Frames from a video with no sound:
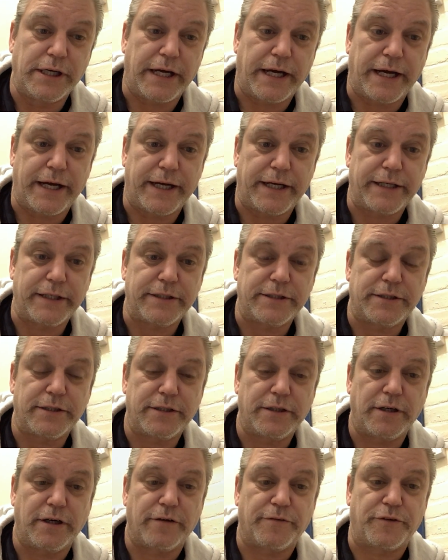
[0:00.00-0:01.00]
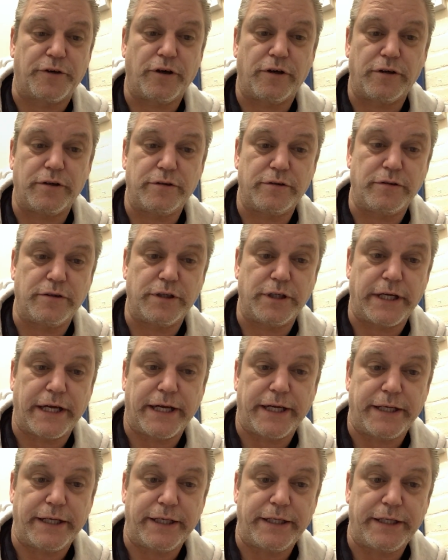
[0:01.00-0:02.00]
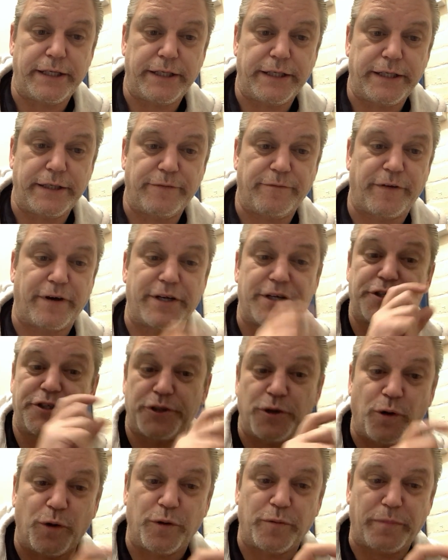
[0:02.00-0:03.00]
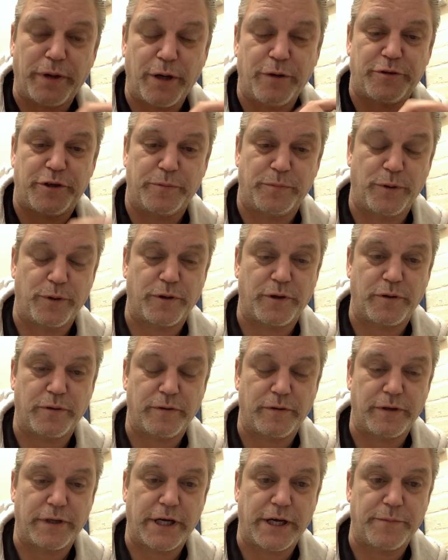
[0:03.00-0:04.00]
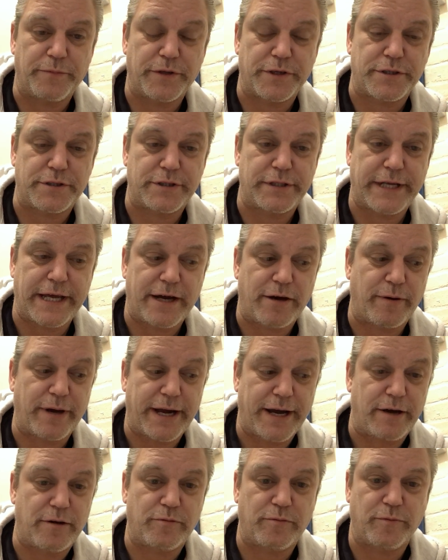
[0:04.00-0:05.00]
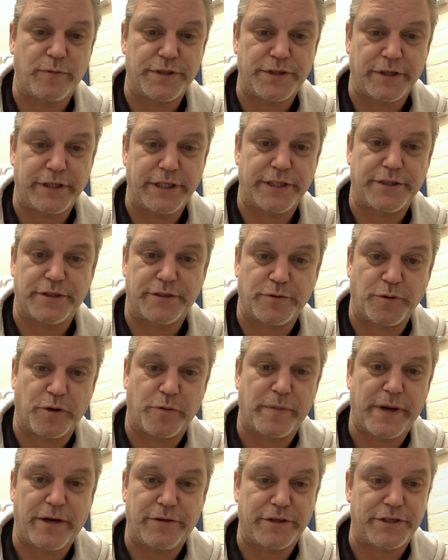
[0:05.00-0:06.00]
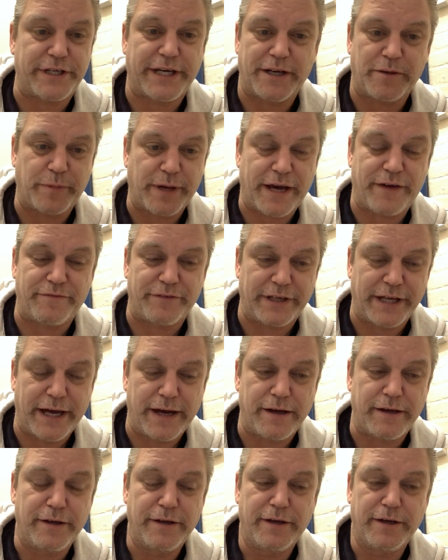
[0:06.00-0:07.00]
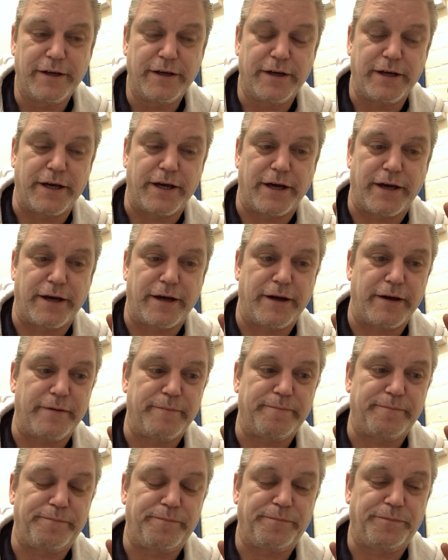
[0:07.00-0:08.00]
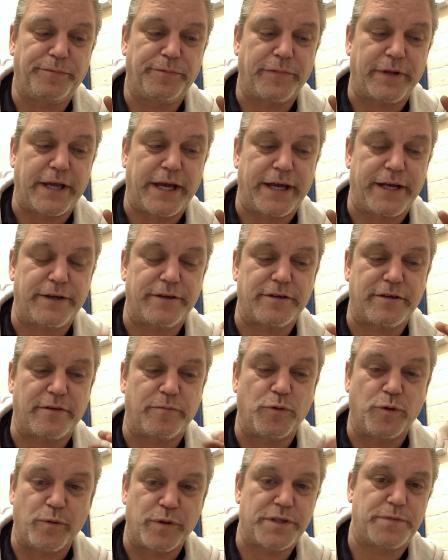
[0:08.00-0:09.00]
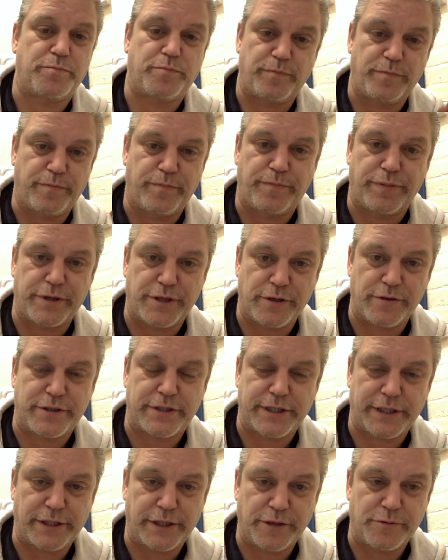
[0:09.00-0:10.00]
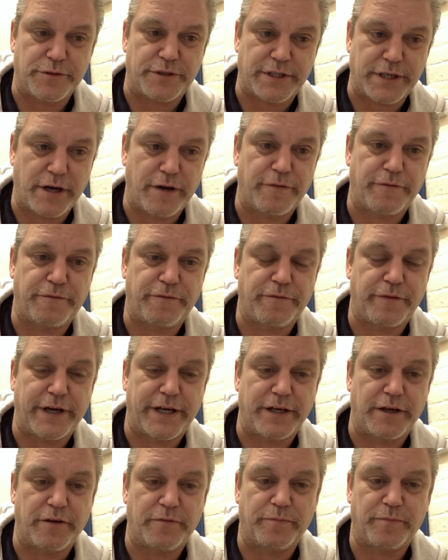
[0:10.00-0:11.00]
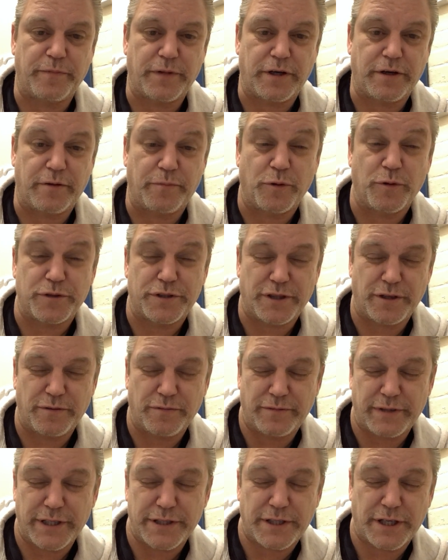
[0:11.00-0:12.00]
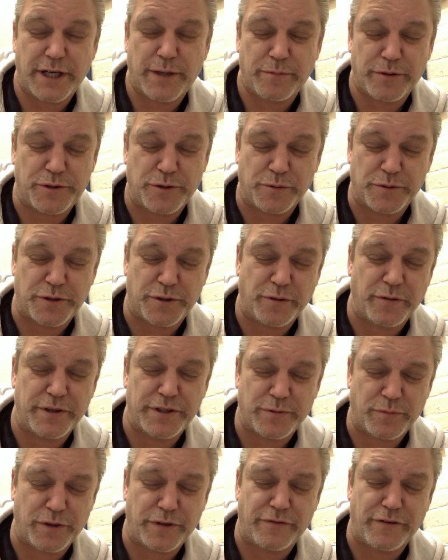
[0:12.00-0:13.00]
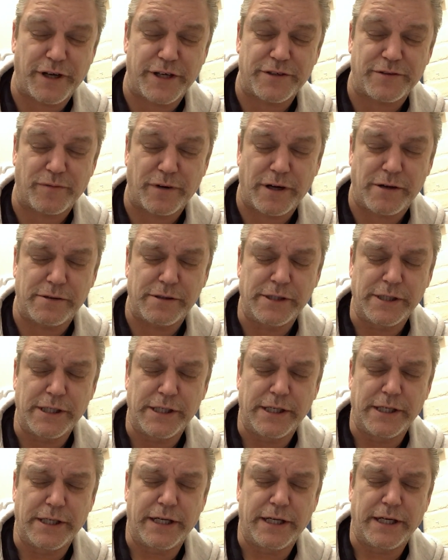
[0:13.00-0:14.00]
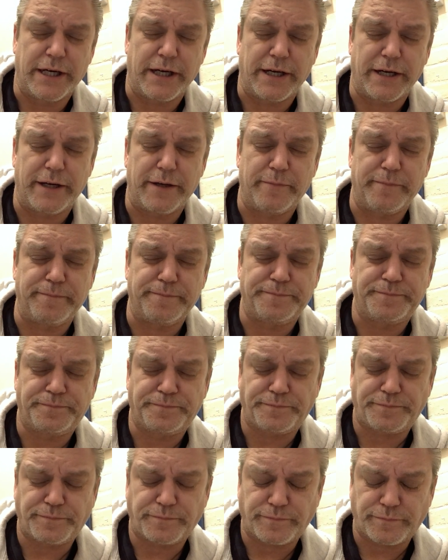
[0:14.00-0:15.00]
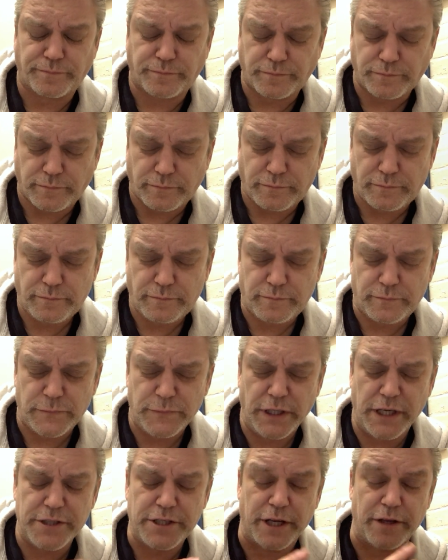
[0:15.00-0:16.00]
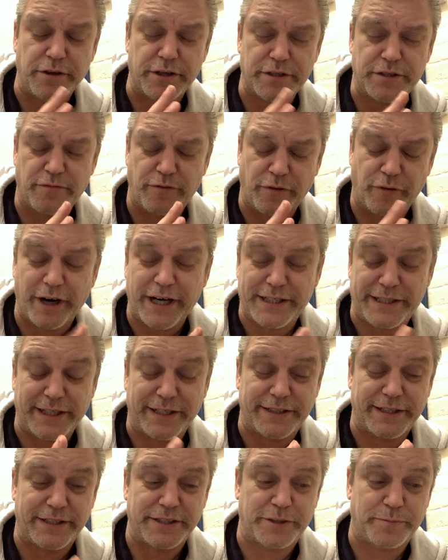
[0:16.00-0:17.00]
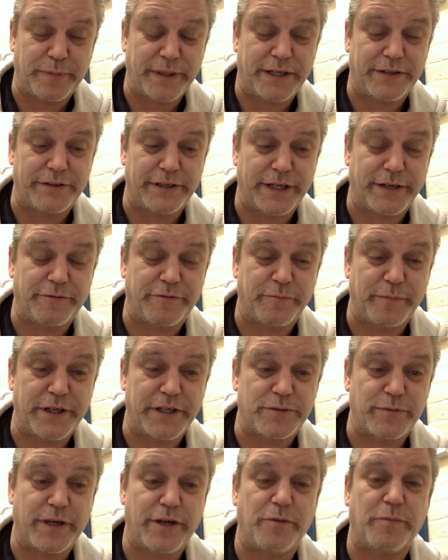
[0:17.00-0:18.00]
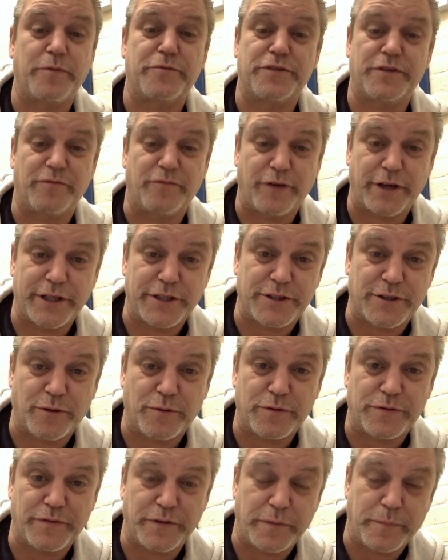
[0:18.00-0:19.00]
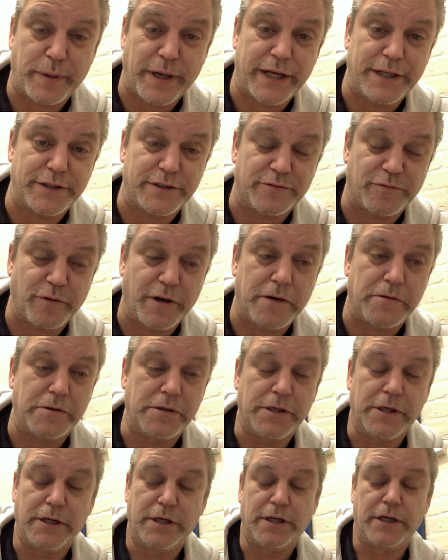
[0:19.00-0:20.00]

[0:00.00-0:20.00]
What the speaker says: and I've got a very short poetry book that's now out, which I need to talk about on the channel, but I haven't yet. And I'm always producing new stuff, and I'm also, there's a couple of short stories I want to write as well. So there's writing things, a big thing for me as well. And I'm obviously writing songs for the band as well.